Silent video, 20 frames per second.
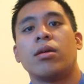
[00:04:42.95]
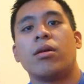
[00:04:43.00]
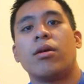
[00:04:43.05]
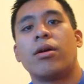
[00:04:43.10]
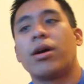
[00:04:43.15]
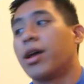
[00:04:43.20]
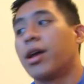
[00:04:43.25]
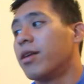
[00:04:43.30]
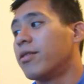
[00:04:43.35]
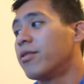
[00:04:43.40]

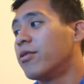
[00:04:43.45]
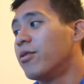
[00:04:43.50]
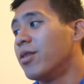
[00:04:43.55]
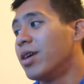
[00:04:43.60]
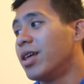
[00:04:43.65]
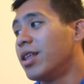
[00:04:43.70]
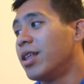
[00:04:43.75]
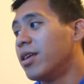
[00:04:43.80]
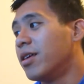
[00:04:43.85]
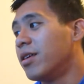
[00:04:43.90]
Alright guys, so
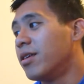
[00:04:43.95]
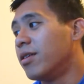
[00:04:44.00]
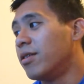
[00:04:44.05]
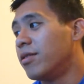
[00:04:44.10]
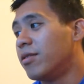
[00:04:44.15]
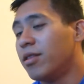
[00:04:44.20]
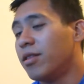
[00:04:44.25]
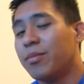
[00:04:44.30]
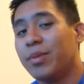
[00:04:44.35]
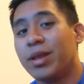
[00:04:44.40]
it
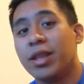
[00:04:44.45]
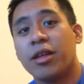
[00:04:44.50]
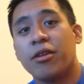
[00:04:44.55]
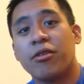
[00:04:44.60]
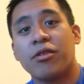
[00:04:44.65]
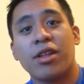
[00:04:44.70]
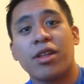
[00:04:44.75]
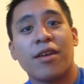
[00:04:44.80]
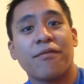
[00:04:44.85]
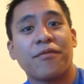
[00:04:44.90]
is a little bit
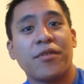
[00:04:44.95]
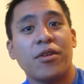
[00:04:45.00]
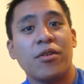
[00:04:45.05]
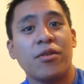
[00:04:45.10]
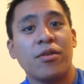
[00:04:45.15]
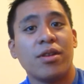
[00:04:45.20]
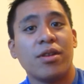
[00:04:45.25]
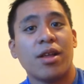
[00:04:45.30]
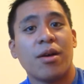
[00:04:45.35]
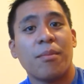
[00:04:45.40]
later in the
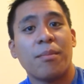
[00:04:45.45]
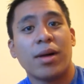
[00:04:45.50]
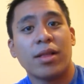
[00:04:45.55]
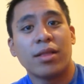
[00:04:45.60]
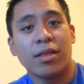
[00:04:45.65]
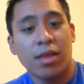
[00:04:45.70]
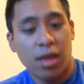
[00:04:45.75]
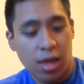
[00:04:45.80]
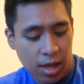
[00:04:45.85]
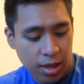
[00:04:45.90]
afternoon. I'm
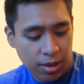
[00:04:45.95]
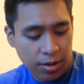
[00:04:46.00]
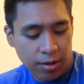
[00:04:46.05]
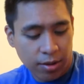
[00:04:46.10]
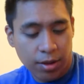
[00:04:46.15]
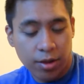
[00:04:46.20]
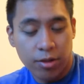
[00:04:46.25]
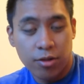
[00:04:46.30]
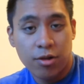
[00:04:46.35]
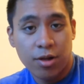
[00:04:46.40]
about to head to
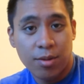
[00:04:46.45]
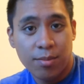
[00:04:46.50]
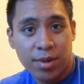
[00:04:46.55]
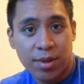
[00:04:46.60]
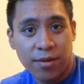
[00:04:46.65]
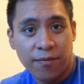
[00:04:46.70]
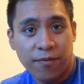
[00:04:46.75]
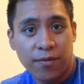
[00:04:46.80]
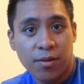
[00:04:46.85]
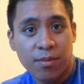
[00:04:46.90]
the gym
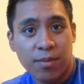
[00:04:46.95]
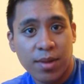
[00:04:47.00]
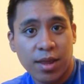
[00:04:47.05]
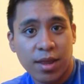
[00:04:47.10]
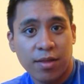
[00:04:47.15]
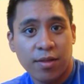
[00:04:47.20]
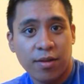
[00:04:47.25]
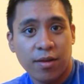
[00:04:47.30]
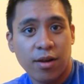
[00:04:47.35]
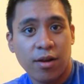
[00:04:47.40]
in a few
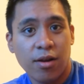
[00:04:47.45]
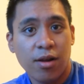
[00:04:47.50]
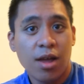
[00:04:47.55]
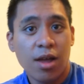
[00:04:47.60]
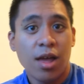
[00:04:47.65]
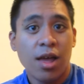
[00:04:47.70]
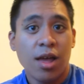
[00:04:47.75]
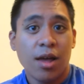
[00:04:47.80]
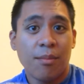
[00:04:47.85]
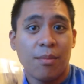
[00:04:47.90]
minutes here.
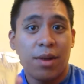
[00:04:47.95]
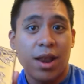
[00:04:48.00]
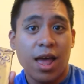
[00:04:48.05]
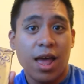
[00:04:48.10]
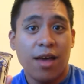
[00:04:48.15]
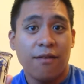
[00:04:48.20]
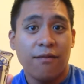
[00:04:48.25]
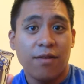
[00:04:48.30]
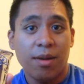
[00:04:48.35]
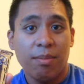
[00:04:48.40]
I'm going to
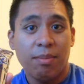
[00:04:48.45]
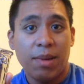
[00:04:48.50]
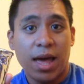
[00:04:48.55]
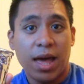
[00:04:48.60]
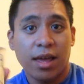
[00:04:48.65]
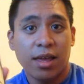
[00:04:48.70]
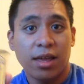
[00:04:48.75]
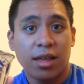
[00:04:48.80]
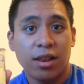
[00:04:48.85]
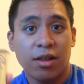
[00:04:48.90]
have a
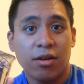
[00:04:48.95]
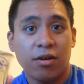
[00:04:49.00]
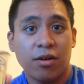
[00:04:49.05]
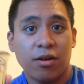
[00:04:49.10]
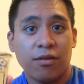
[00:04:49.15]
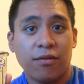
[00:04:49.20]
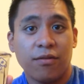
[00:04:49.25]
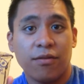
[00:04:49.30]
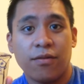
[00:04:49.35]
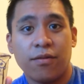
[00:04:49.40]
packet
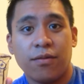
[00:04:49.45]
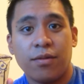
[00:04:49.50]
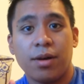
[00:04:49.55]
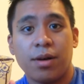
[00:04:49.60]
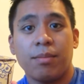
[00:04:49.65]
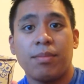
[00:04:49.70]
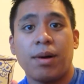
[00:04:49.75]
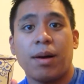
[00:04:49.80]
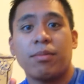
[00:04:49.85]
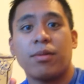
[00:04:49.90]
of
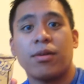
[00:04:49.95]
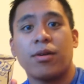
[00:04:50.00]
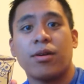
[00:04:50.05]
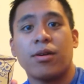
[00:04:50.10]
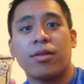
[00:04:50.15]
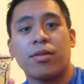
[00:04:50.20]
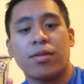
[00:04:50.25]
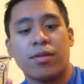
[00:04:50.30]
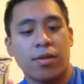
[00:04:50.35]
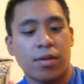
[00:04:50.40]

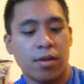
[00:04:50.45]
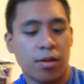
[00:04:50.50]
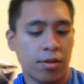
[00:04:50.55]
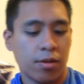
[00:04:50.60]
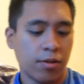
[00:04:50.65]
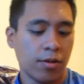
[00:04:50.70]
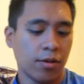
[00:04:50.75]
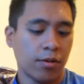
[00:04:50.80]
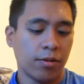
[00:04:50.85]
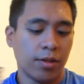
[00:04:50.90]
Pop-Tarts.
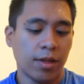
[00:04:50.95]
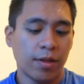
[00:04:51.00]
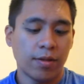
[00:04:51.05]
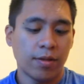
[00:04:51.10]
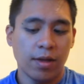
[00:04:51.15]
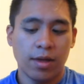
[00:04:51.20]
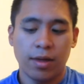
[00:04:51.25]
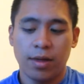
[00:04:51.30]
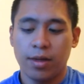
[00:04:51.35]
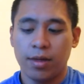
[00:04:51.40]
So
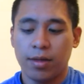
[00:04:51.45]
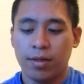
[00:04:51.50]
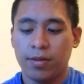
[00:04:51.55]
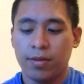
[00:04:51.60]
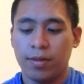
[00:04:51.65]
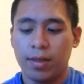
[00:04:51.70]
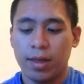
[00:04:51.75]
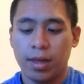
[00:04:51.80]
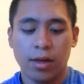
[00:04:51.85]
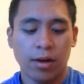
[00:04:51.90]
this
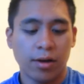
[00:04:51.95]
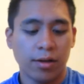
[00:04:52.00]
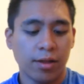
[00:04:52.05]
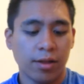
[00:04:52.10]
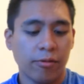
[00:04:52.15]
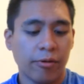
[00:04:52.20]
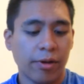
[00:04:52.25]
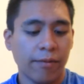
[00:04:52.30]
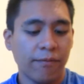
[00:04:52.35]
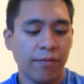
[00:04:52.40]
is the cookies
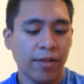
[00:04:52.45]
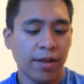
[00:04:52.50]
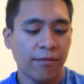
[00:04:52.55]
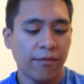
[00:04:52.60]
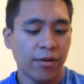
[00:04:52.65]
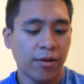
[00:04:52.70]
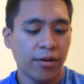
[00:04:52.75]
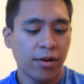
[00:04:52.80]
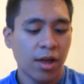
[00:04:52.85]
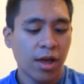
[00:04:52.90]
and cream
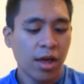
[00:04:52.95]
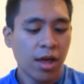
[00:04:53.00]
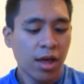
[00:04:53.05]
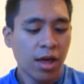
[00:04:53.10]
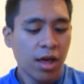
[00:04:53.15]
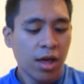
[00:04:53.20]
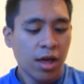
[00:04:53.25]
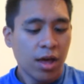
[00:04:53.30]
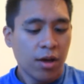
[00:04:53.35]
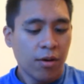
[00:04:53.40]
flavored
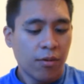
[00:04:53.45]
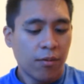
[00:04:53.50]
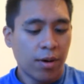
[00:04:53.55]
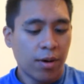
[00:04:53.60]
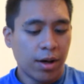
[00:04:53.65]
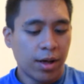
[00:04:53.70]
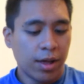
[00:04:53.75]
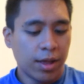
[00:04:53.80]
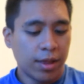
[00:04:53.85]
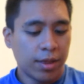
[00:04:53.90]

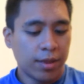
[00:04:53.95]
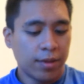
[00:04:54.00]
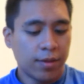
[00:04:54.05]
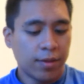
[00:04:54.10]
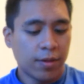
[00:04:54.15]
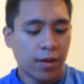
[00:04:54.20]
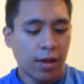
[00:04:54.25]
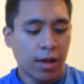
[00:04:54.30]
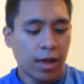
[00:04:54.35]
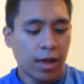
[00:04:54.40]
ones.